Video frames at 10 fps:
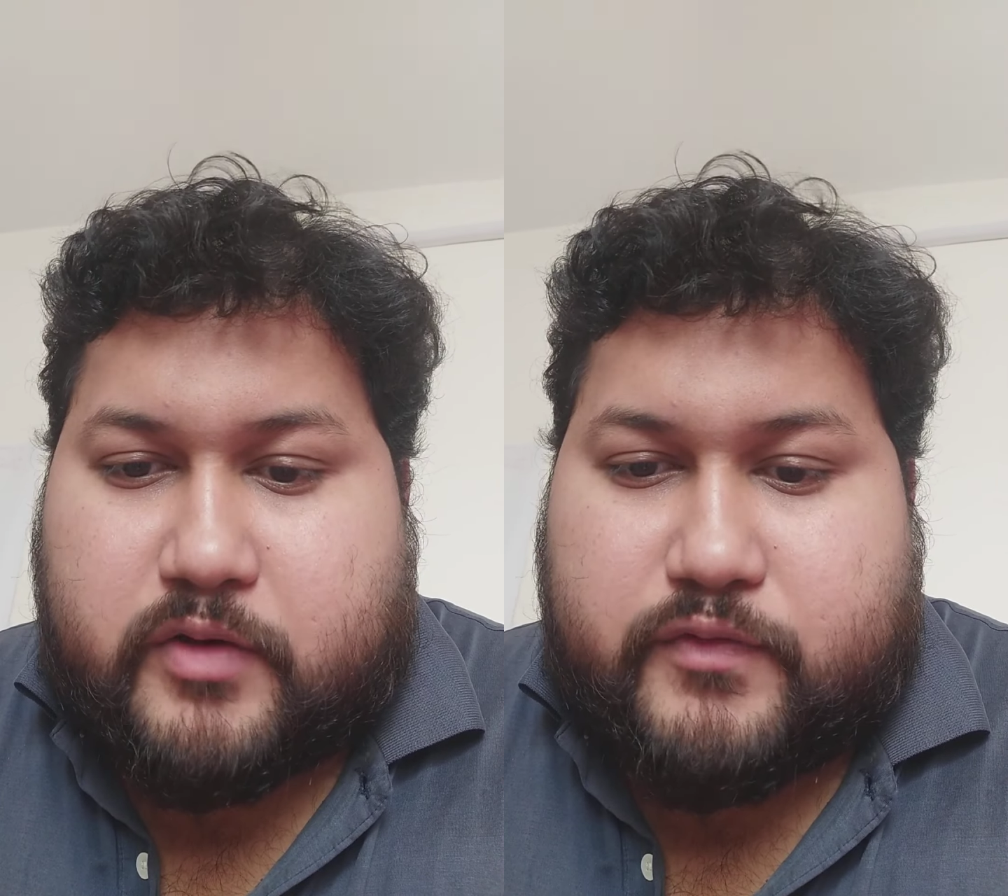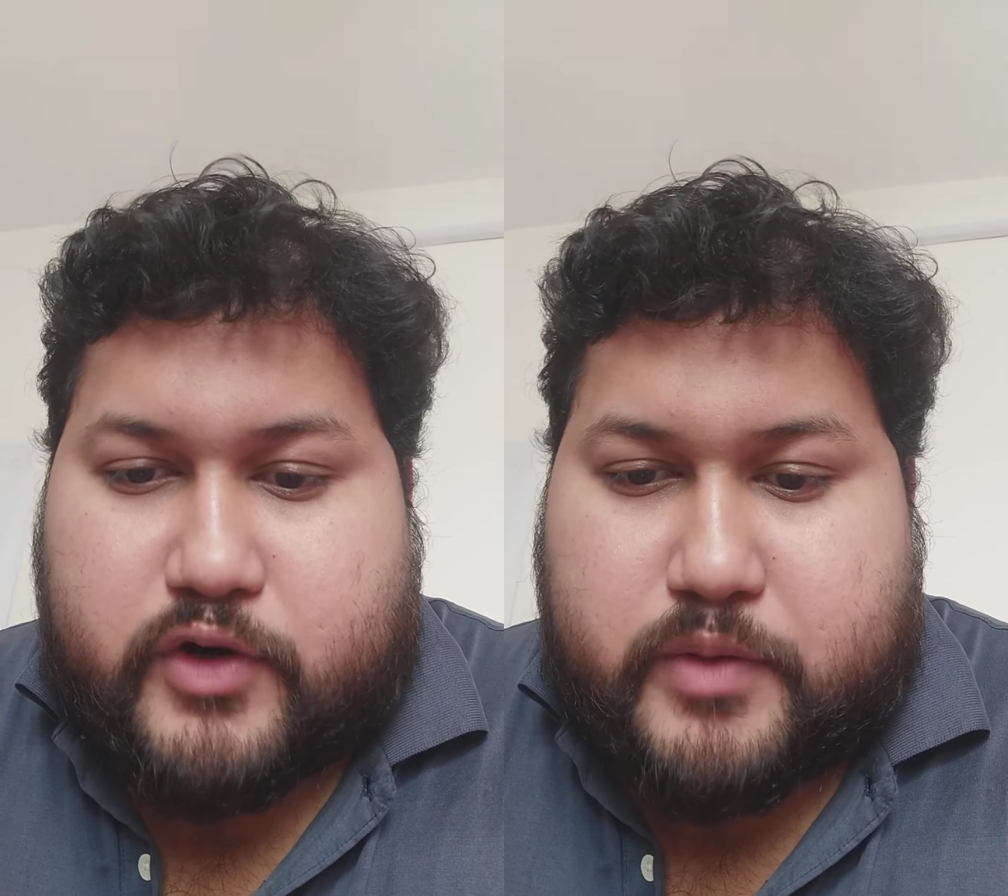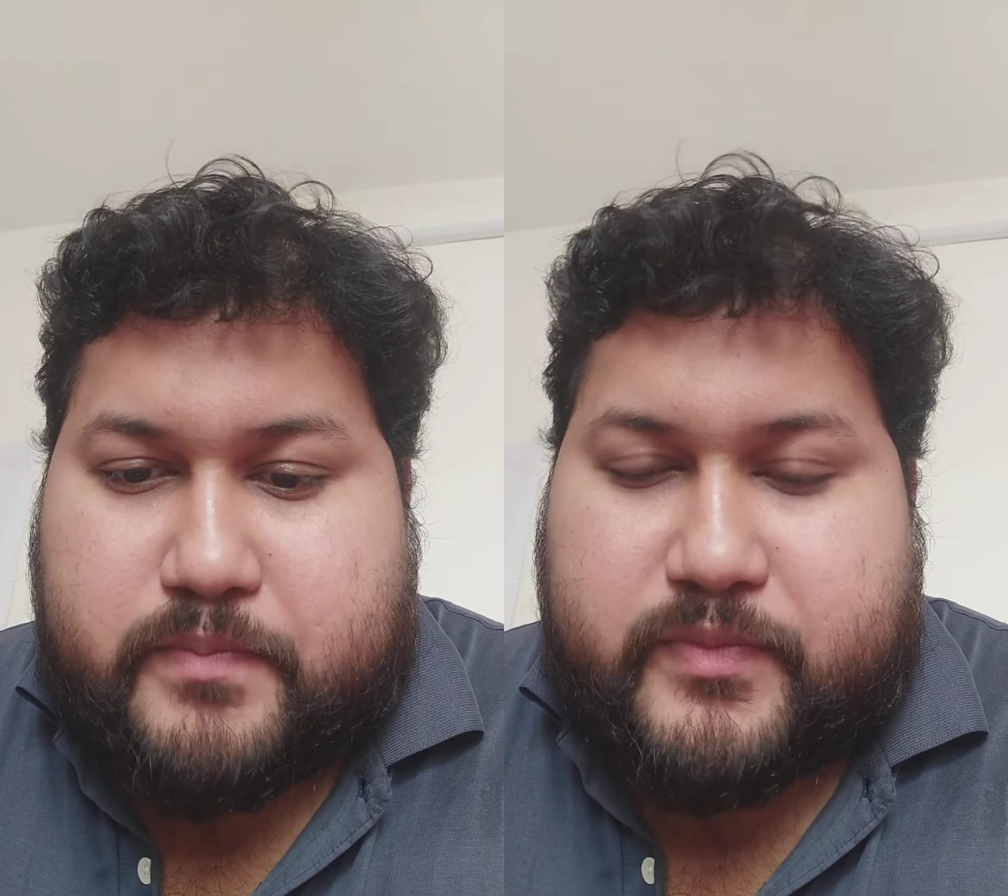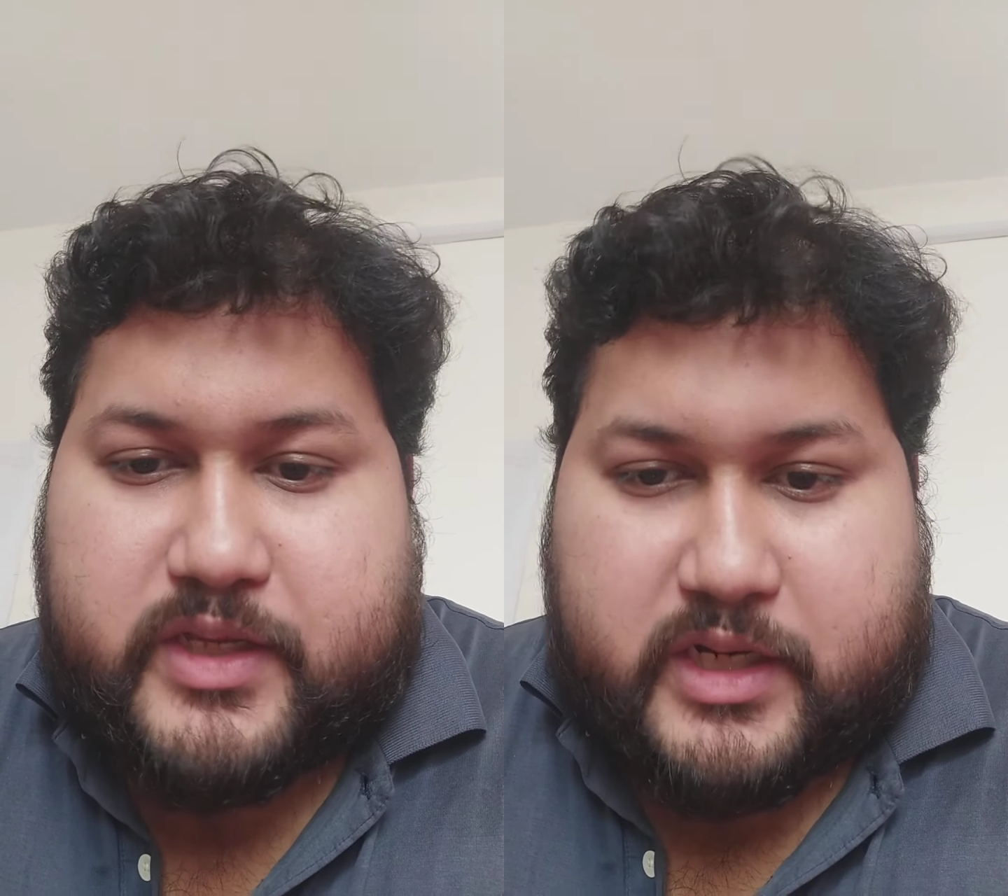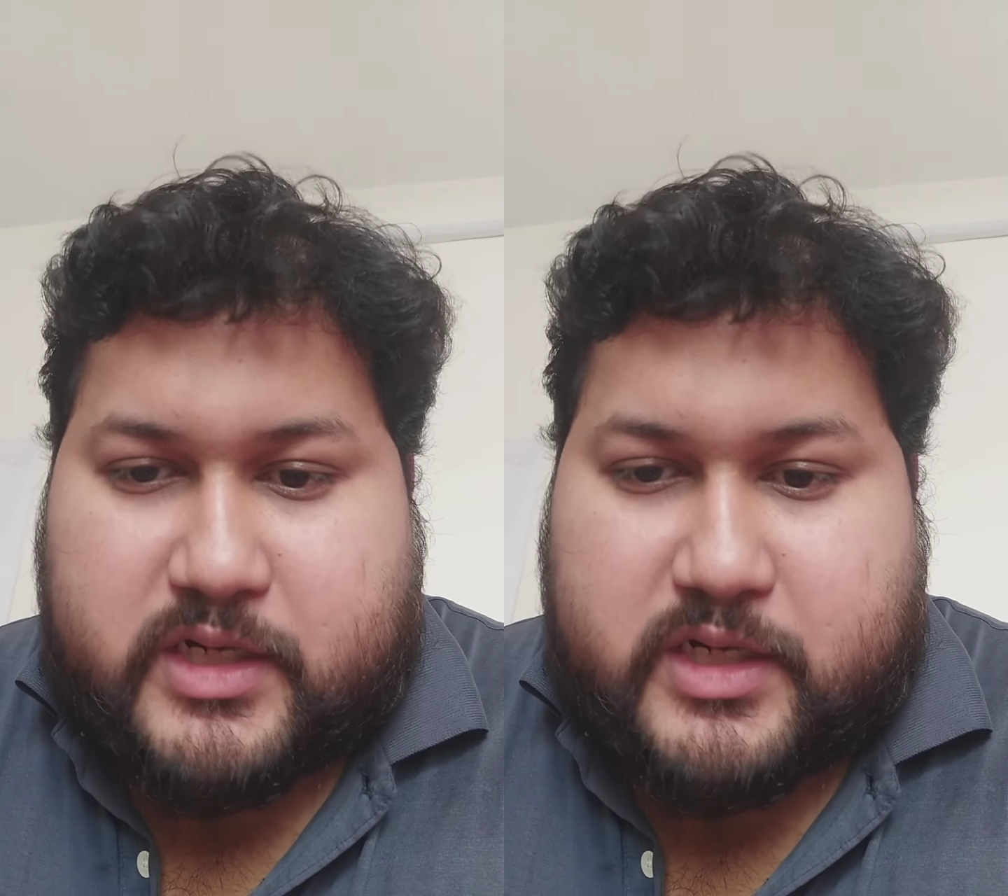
firm in